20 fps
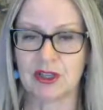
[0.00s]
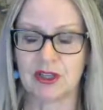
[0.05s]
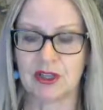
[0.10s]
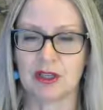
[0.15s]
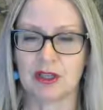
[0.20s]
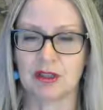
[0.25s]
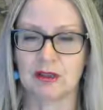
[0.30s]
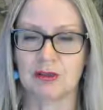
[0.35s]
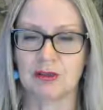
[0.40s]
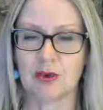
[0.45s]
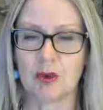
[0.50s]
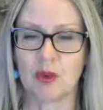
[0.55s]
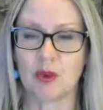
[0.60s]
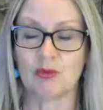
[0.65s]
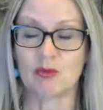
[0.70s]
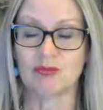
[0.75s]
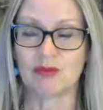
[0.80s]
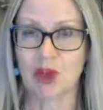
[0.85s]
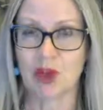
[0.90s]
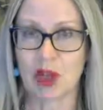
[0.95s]
or
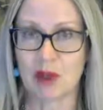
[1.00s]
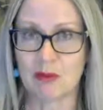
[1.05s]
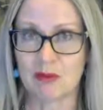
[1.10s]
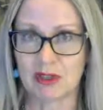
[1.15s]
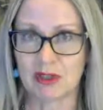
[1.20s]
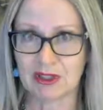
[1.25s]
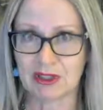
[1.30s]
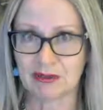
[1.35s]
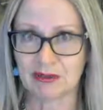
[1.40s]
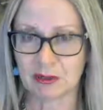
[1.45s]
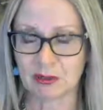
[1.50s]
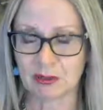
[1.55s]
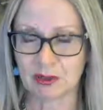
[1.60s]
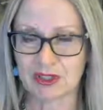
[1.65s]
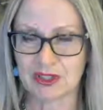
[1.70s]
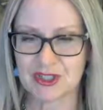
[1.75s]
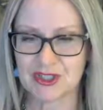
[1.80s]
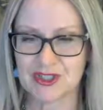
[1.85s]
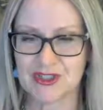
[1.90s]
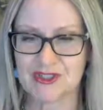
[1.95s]
liability for
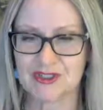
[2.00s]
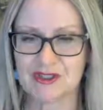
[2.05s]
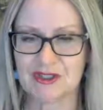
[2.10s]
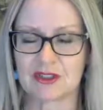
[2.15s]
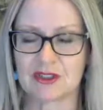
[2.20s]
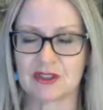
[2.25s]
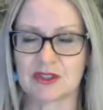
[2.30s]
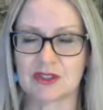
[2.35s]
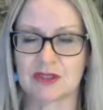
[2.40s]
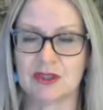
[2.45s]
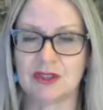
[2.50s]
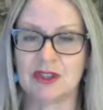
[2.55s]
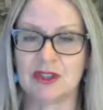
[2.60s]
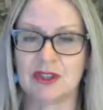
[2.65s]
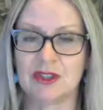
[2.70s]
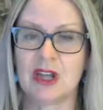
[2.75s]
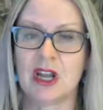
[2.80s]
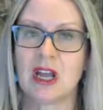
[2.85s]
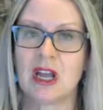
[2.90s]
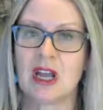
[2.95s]
which is excluded,
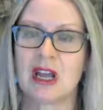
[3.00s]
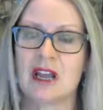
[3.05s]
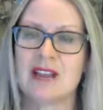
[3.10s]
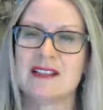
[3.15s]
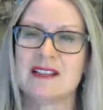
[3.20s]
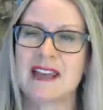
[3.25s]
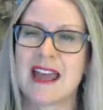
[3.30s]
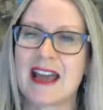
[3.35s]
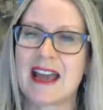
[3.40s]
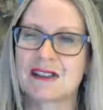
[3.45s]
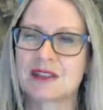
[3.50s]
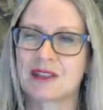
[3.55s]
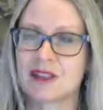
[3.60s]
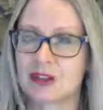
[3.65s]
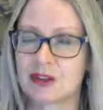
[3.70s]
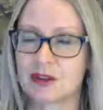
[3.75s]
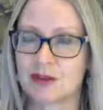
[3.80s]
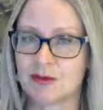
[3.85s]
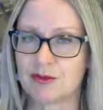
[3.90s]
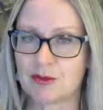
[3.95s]
is
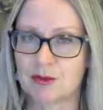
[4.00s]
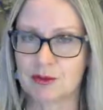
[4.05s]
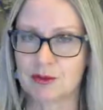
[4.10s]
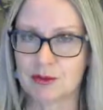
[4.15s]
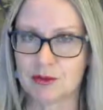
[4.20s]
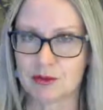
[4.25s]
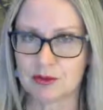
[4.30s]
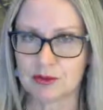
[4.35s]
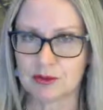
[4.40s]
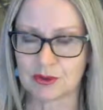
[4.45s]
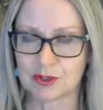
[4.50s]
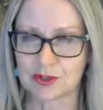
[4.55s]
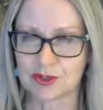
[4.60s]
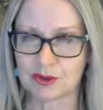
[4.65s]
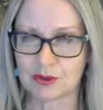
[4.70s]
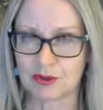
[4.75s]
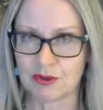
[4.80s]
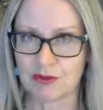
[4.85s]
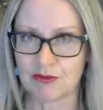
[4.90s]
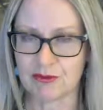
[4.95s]
outside the four
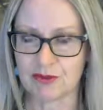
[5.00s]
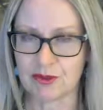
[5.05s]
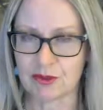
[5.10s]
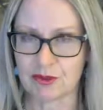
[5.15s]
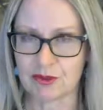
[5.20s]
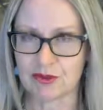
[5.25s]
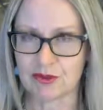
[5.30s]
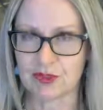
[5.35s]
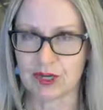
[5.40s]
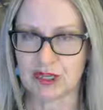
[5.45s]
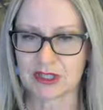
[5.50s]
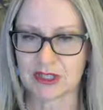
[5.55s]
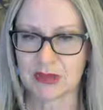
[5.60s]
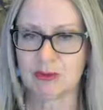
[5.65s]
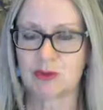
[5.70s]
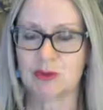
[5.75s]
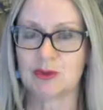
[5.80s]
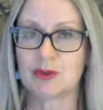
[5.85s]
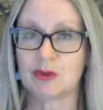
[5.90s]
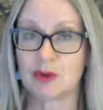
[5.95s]
corners of the contract,
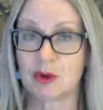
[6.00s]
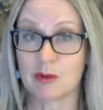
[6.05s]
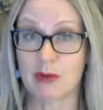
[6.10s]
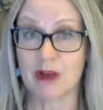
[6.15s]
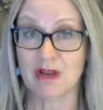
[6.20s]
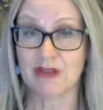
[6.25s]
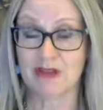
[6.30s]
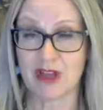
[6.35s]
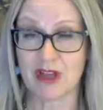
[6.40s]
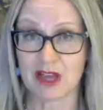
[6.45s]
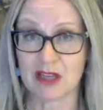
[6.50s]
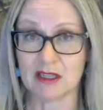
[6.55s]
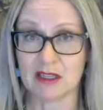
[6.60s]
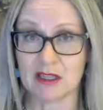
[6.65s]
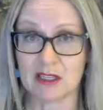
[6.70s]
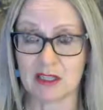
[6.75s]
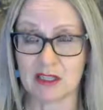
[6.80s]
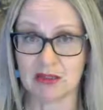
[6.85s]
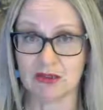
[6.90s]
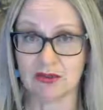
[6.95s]
and we'll talk about that
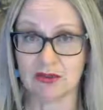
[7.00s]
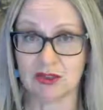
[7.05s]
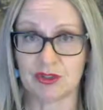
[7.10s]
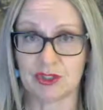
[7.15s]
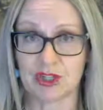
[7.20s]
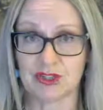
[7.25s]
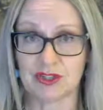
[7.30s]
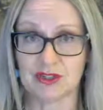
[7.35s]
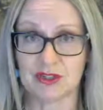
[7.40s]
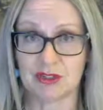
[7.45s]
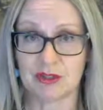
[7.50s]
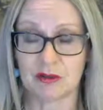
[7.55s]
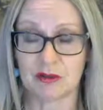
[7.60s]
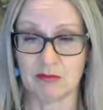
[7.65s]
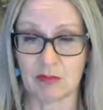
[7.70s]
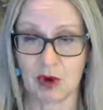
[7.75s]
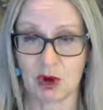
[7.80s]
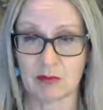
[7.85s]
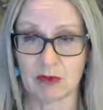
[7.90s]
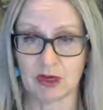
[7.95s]
in just a
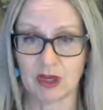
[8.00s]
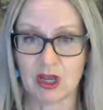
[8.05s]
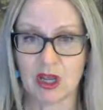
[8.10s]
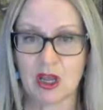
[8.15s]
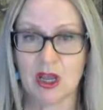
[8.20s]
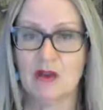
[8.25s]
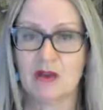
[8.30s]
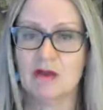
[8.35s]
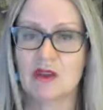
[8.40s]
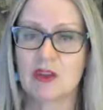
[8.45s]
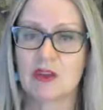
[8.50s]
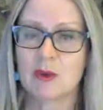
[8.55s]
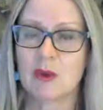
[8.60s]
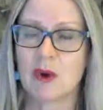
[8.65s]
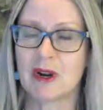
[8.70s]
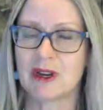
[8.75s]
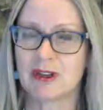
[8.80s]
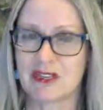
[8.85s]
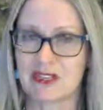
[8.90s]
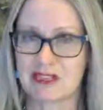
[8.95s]
moment. The
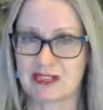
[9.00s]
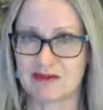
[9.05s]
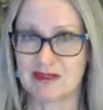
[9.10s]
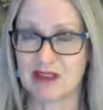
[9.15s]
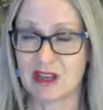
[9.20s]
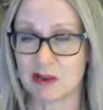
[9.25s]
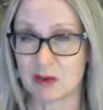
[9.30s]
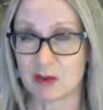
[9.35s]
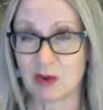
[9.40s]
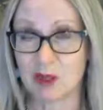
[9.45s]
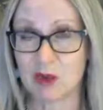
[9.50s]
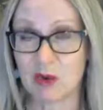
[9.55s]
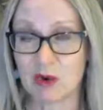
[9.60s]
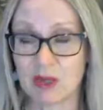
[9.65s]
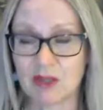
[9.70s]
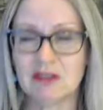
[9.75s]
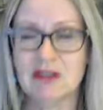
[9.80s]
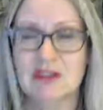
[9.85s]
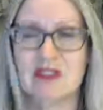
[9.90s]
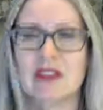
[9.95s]
other big
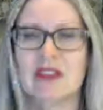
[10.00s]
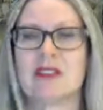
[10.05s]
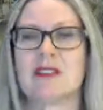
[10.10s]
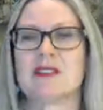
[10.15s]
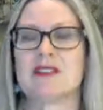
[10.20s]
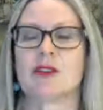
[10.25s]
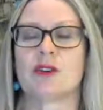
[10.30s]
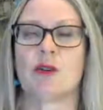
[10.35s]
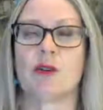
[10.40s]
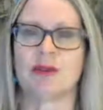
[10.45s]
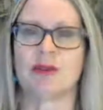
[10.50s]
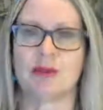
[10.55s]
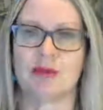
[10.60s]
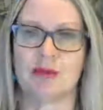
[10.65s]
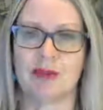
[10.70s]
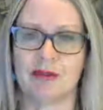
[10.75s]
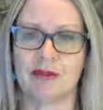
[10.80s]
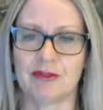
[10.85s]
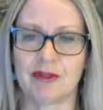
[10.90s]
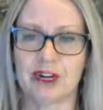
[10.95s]
one, is the contra
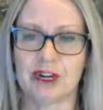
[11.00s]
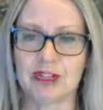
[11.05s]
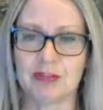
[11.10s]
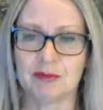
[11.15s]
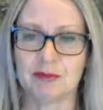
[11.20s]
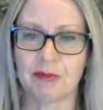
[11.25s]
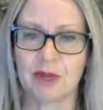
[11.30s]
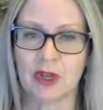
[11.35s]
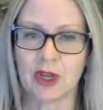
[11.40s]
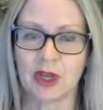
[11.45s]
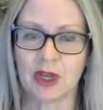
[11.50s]
proferentum